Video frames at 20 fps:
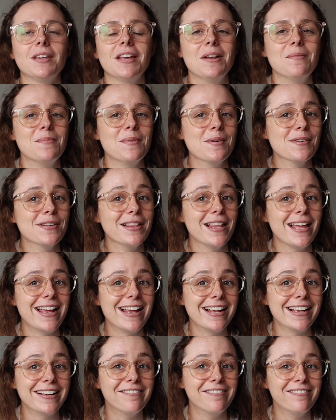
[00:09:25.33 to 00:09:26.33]
And we were
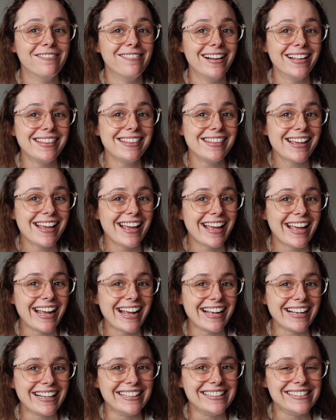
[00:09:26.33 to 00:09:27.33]
like, what the
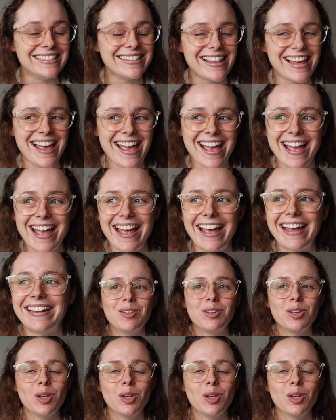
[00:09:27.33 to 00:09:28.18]
heck is that?